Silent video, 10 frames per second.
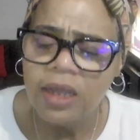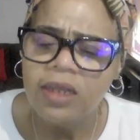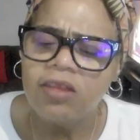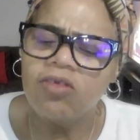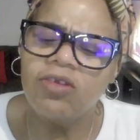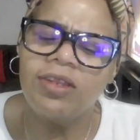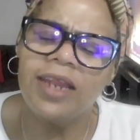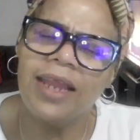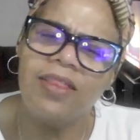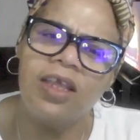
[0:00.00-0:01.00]
So she
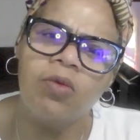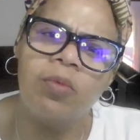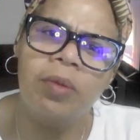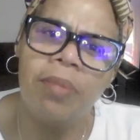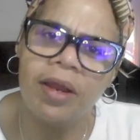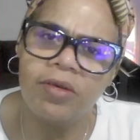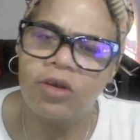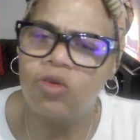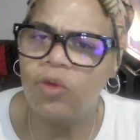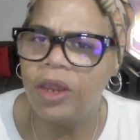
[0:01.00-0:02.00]
said, I think it would be better to
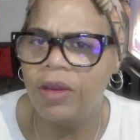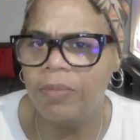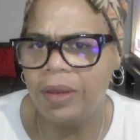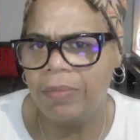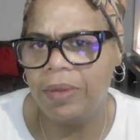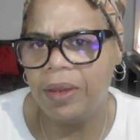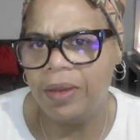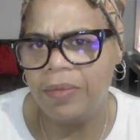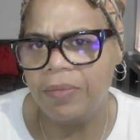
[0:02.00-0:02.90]
do Airbnb.